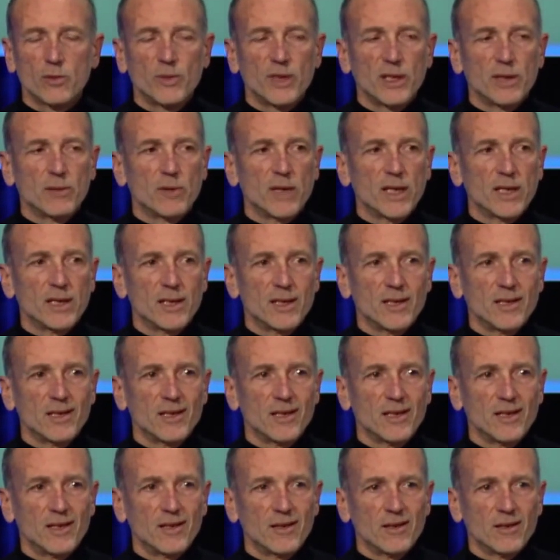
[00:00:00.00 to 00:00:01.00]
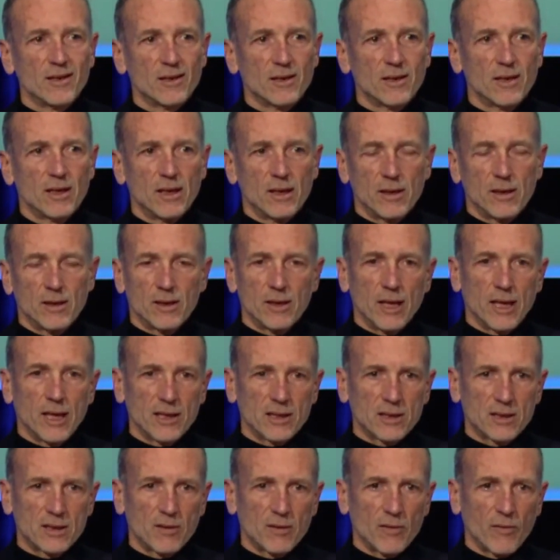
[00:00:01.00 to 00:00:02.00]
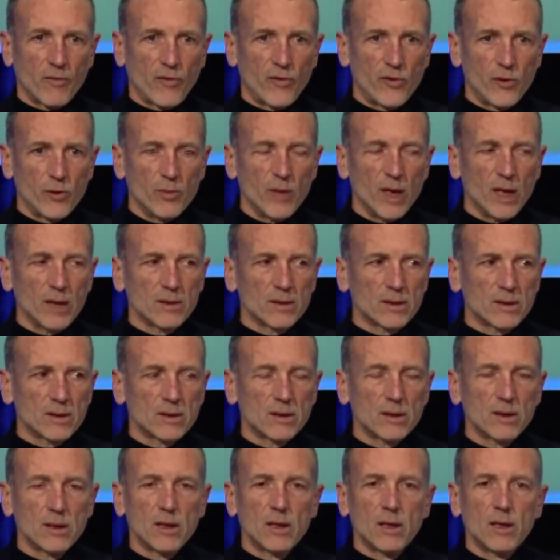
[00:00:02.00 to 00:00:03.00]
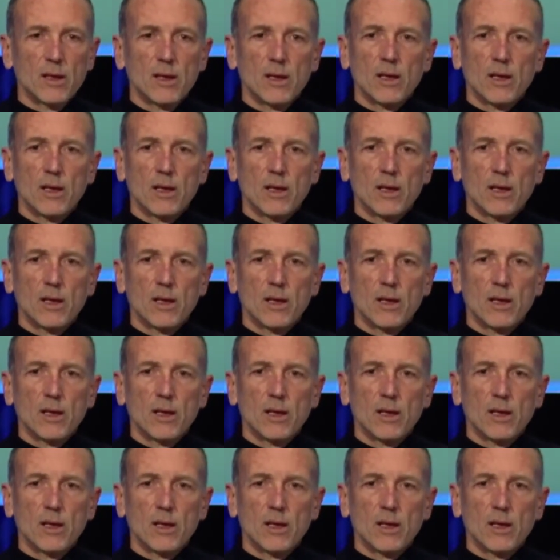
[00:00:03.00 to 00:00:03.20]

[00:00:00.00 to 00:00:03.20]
also be ready in the next few months,